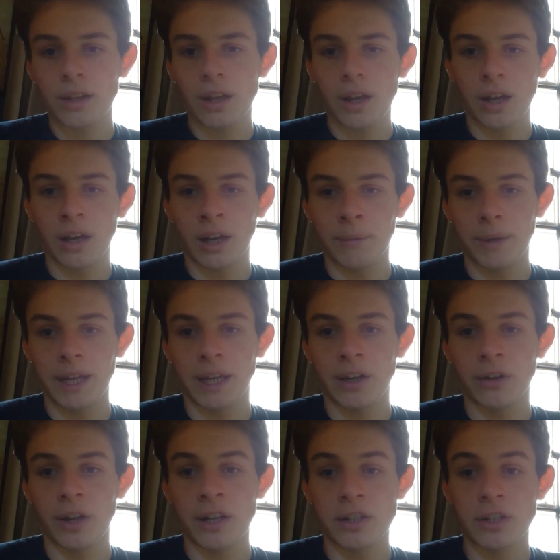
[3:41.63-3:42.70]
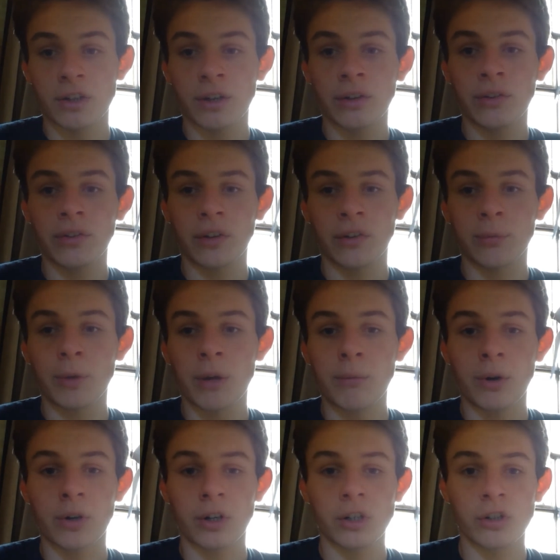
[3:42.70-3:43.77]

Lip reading: it turns a small motor,